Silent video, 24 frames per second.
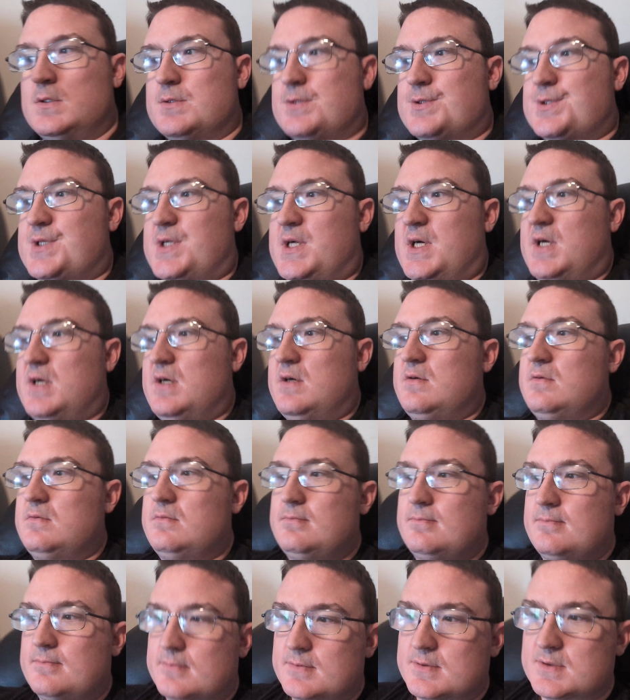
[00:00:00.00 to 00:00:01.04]

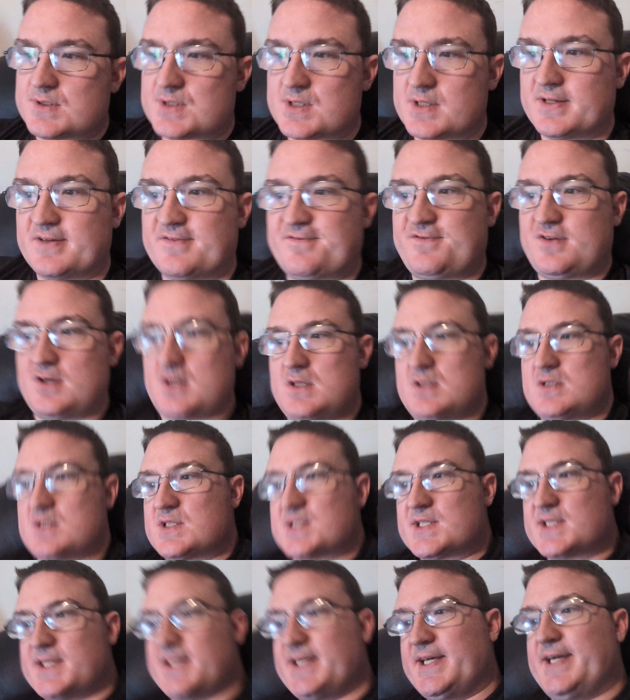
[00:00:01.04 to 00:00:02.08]
So, so the
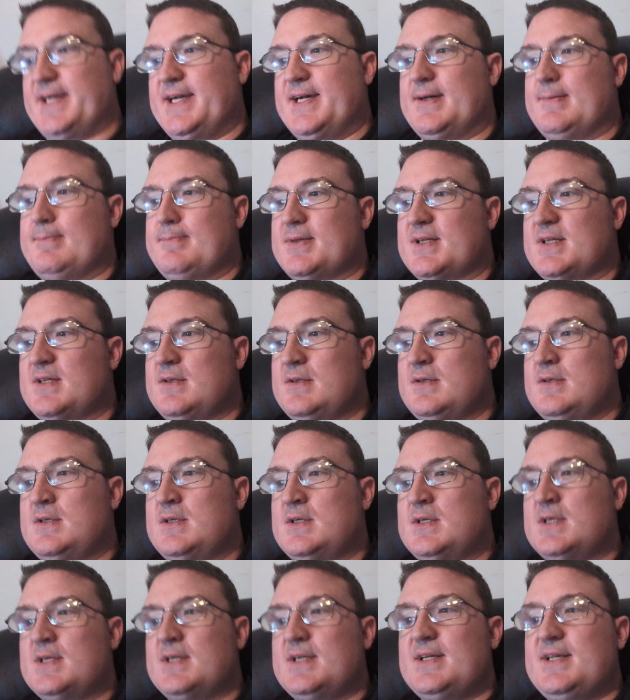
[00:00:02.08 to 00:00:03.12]
first tip
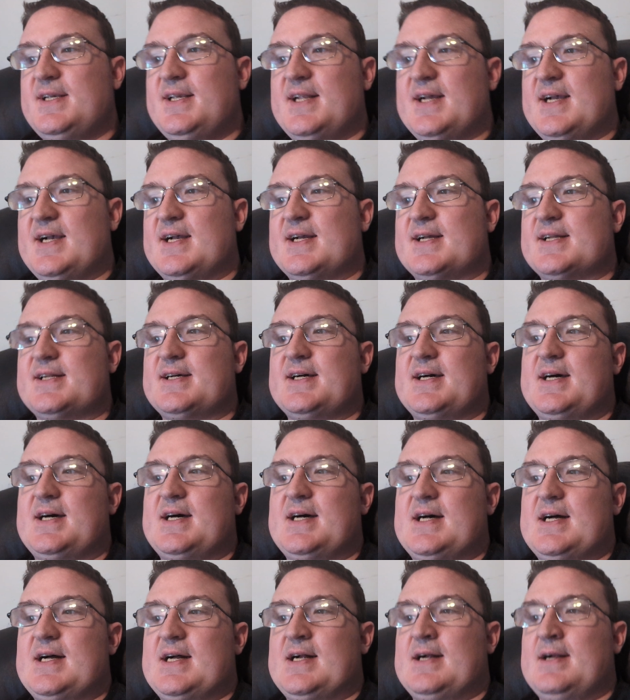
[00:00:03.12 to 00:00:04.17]
that
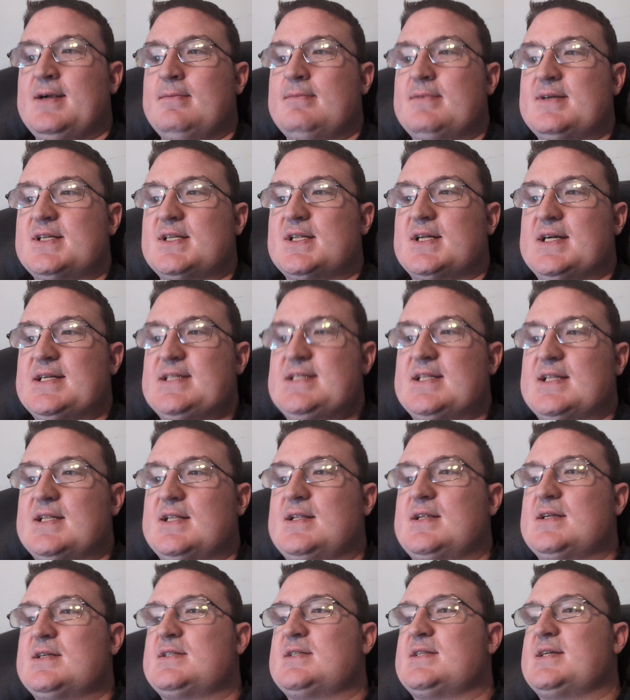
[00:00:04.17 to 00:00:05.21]
I would
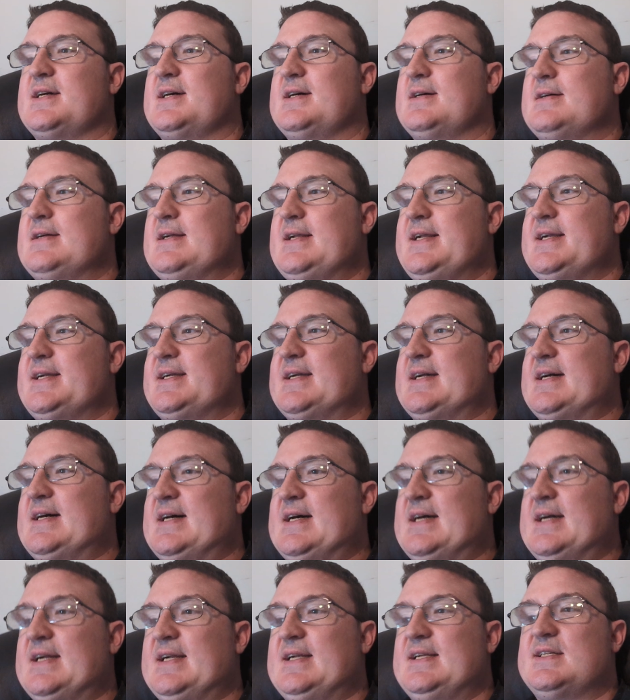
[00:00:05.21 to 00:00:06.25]
like to tell you
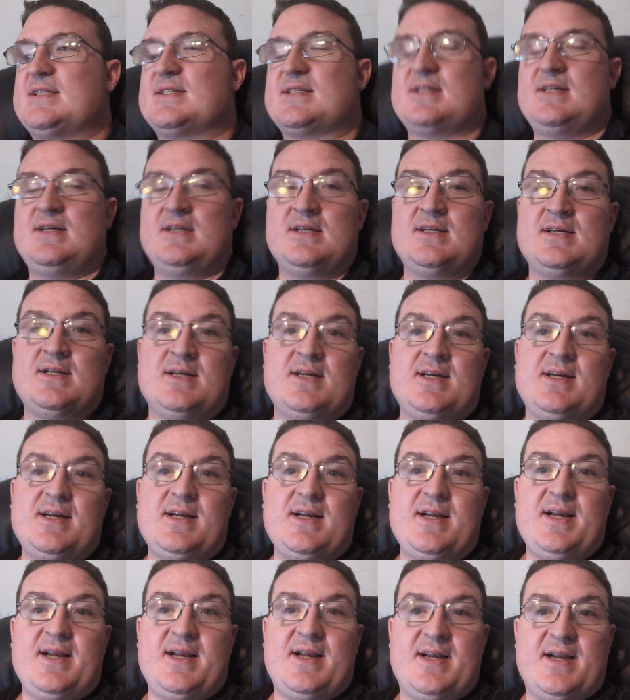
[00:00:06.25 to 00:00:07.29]
guys
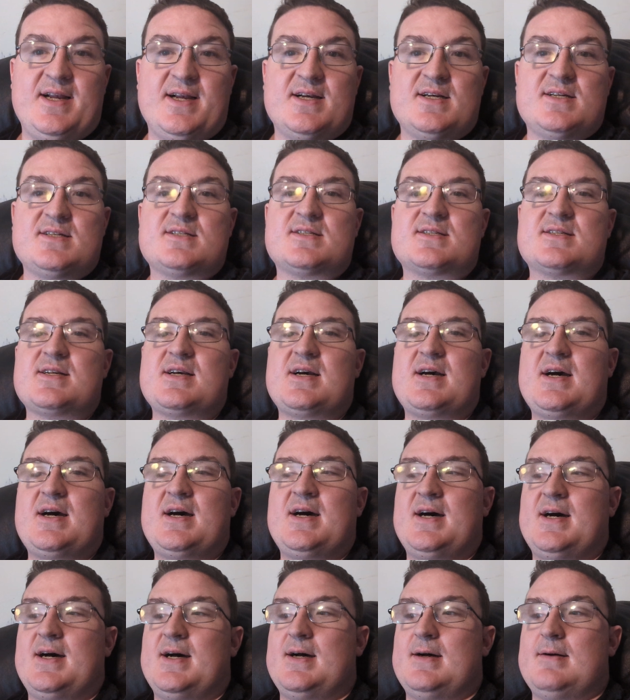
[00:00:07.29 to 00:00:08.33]
is
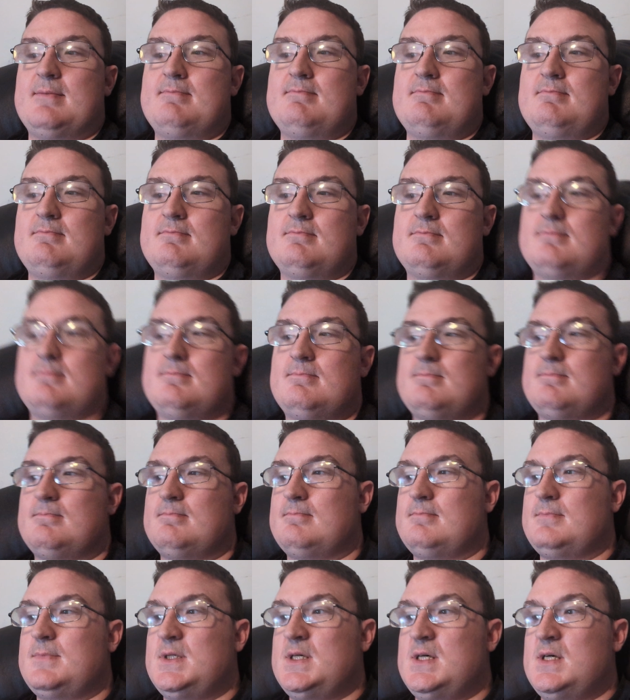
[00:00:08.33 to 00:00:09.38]
um,
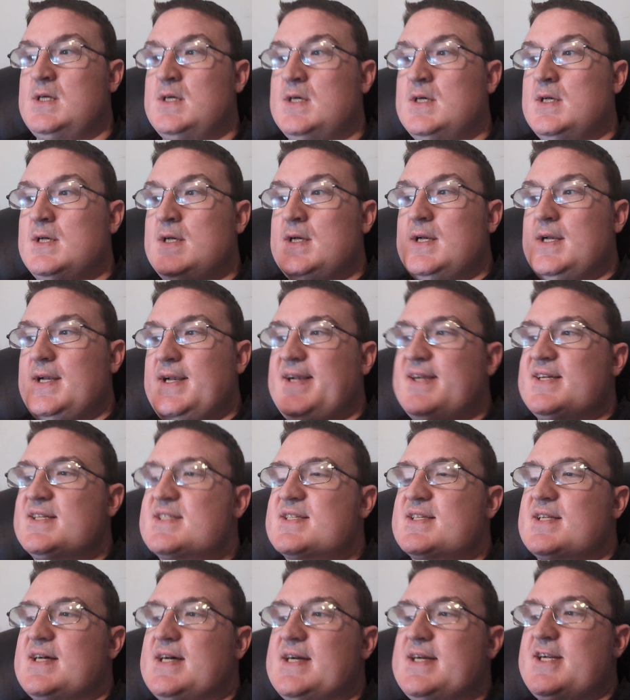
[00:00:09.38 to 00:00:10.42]

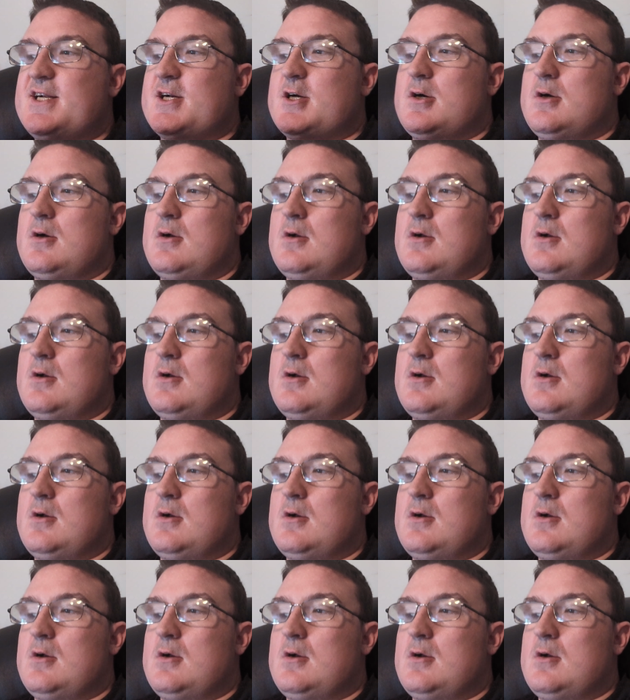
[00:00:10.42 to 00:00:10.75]
it's like